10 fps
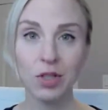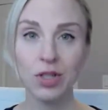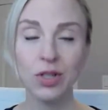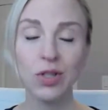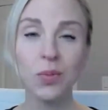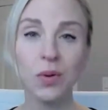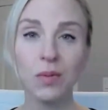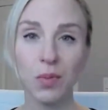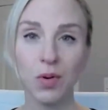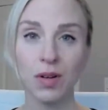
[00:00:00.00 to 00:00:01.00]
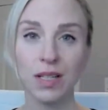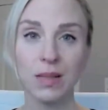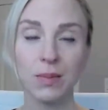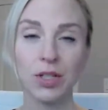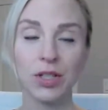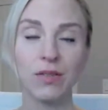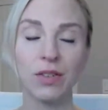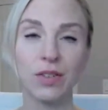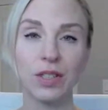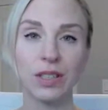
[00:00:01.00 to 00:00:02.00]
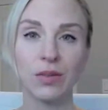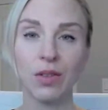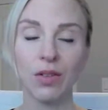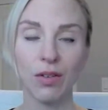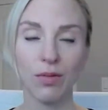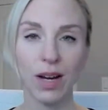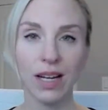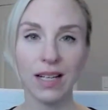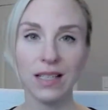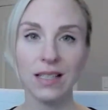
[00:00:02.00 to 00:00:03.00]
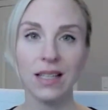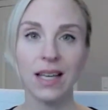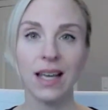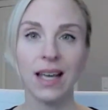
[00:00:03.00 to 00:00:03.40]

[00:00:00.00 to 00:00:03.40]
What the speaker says: which is super important, especially if you're dealing with arthritis.